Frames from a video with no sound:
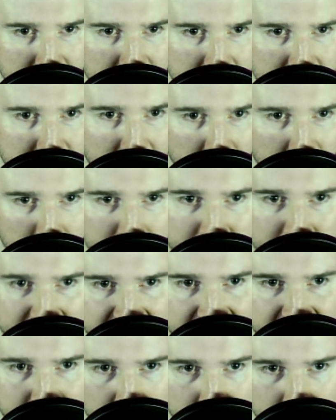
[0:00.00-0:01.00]
you know, with
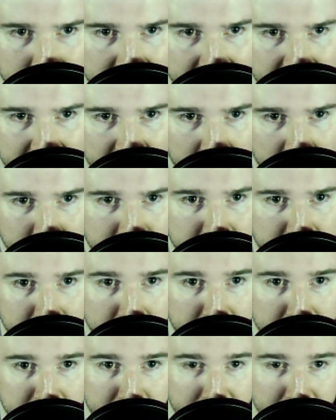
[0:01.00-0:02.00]
Minnesota picking up,
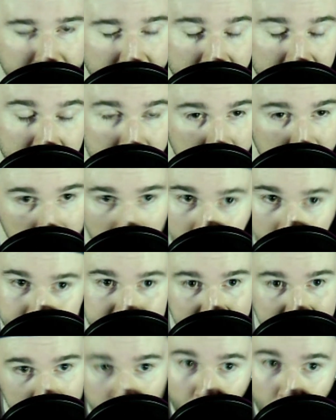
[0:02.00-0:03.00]
you know, the
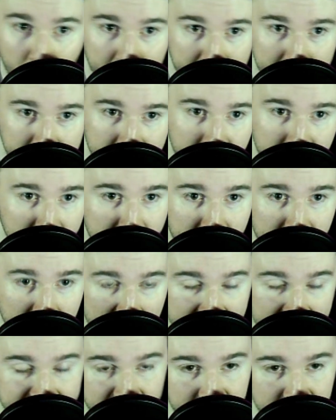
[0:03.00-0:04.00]
upset win
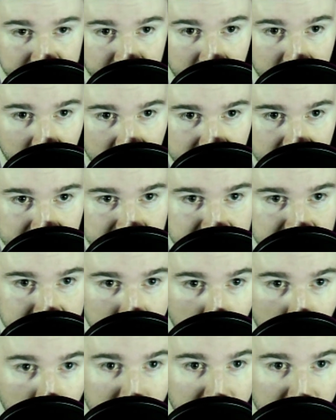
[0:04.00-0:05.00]
as underdogs
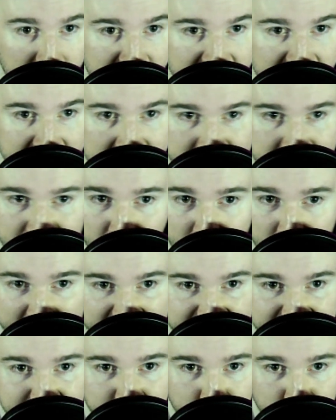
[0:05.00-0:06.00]
over Vegas
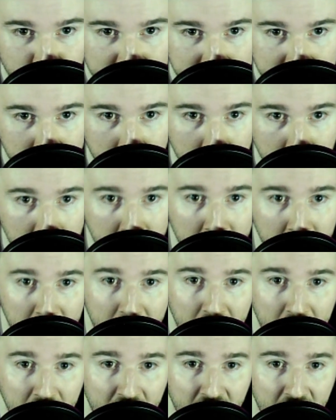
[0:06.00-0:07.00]
3-2 here.
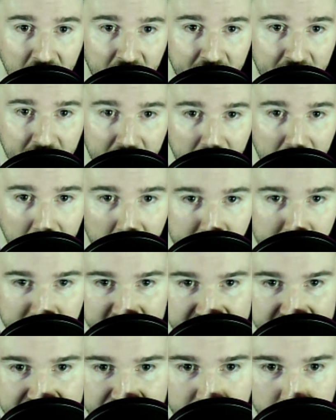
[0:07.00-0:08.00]

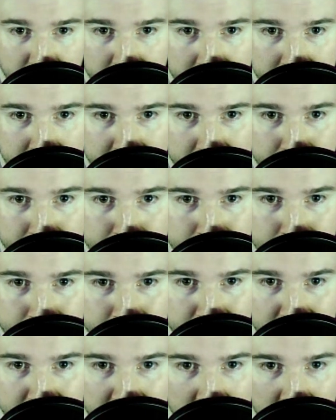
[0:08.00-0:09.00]
Minnesota,
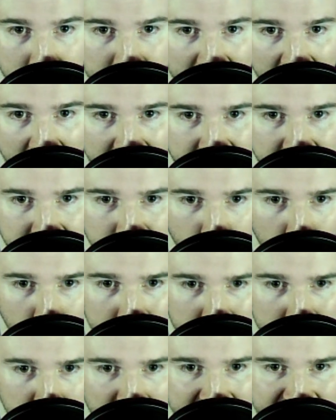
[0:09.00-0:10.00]
you know, 9-4
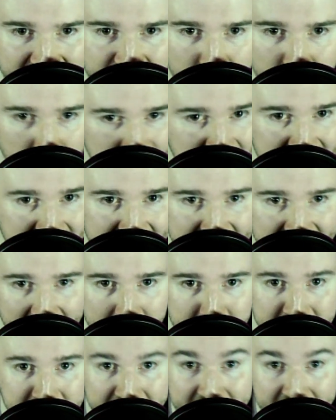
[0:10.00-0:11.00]
in their last 13
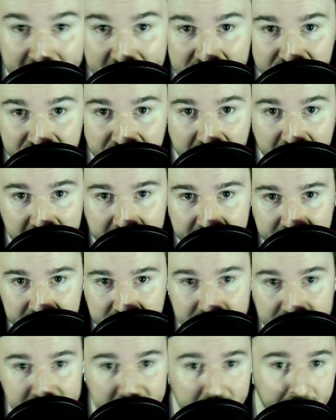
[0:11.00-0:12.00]
games against
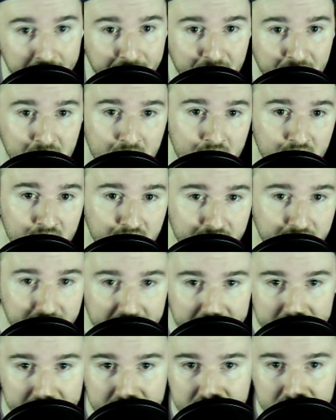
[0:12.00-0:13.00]
Vegas.
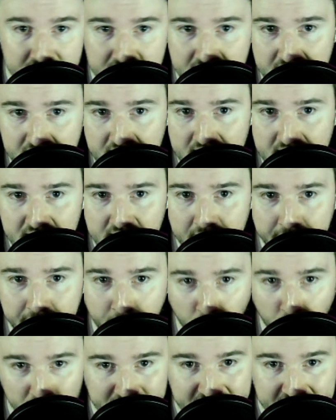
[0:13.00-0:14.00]
Vegas
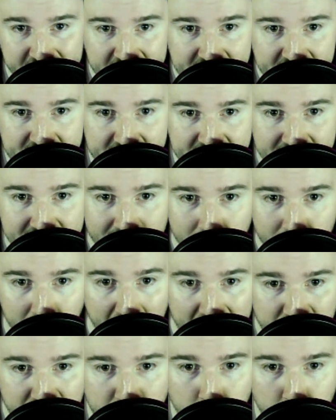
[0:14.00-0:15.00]
14-6 in their
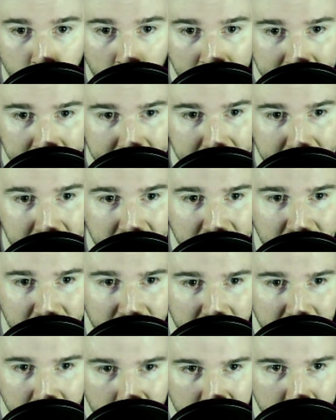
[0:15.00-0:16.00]
last 20.
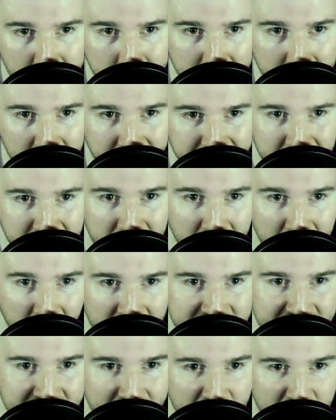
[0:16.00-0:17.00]
You know, coming off the
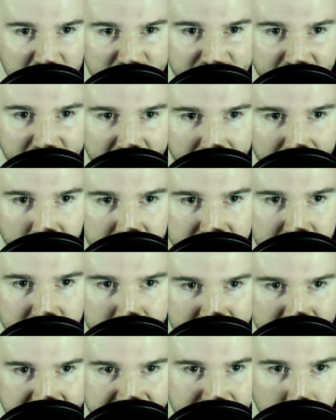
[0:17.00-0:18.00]
loss here as favorites to
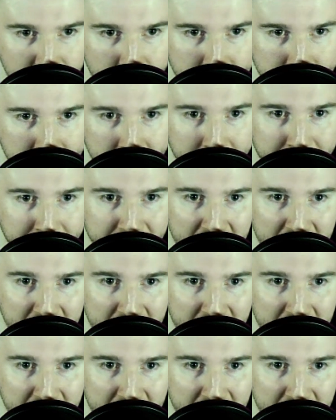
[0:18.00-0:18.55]
Minnesota.